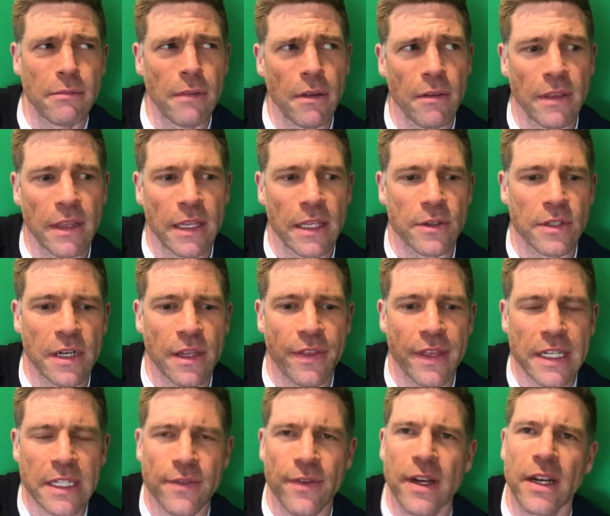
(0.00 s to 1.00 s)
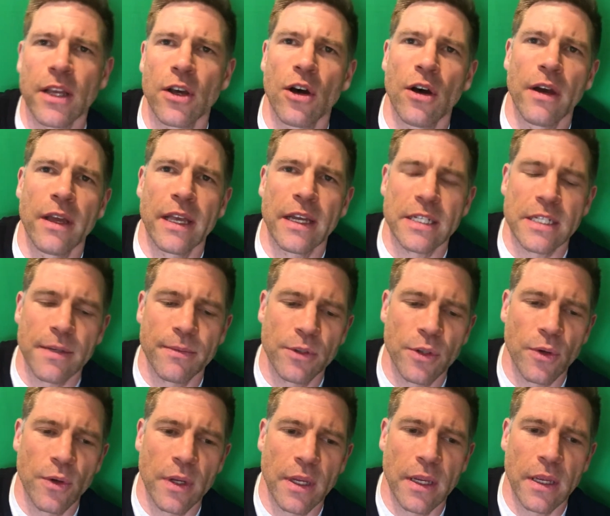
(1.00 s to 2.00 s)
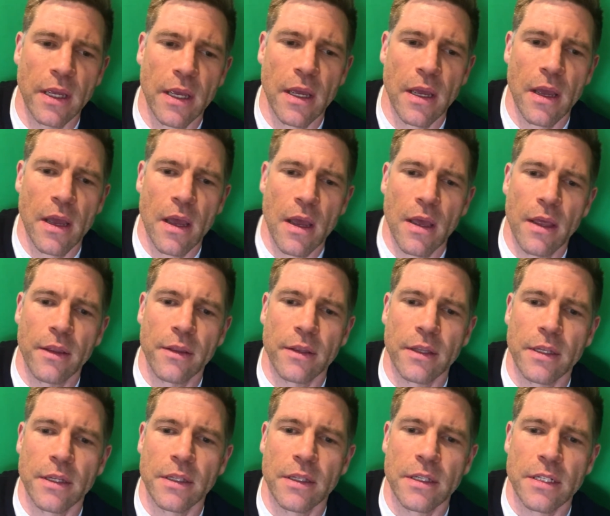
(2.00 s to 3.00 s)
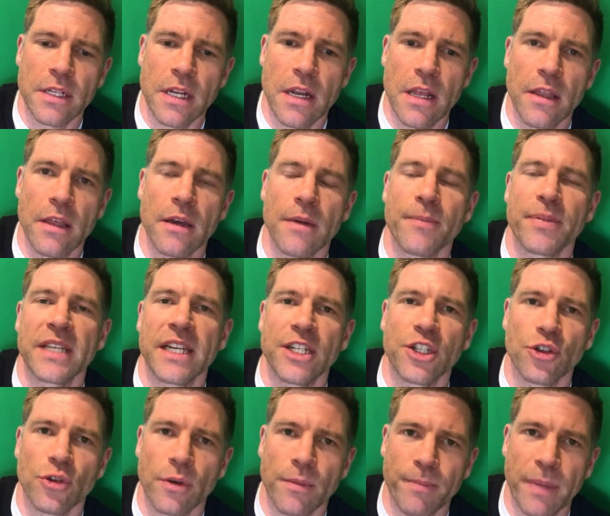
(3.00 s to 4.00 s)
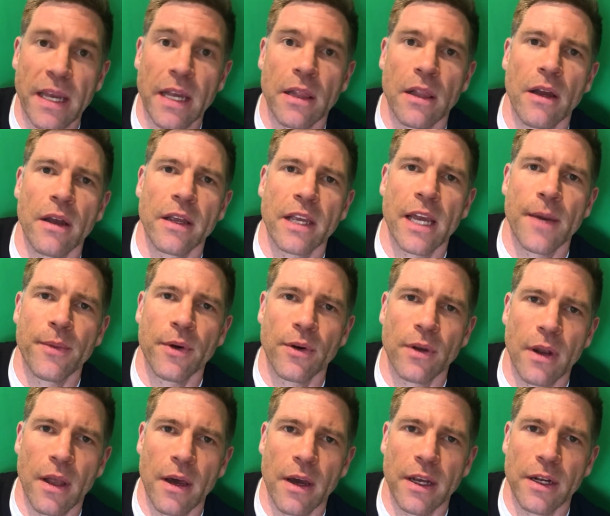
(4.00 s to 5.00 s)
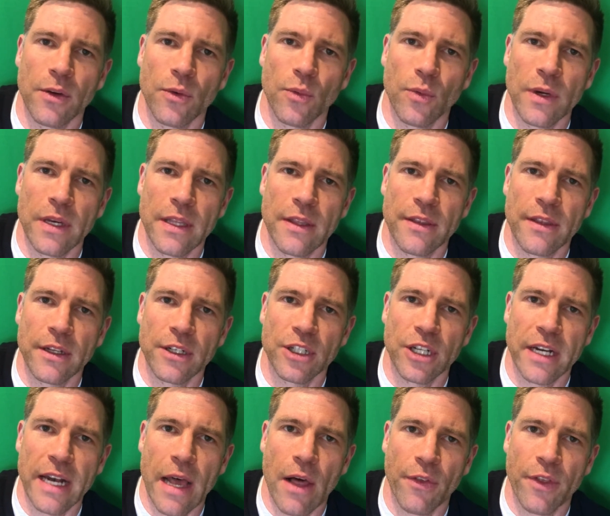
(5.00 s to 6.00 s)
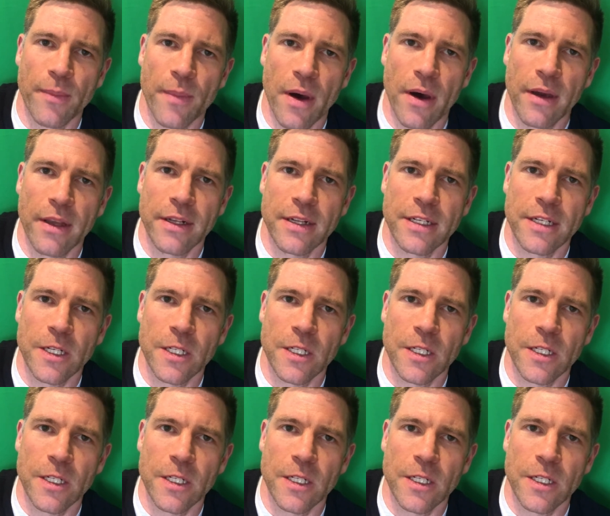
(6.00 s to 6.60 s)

think there's anything else. So I'm doing, there's another potential big client coming online with Gen Healthy Minds.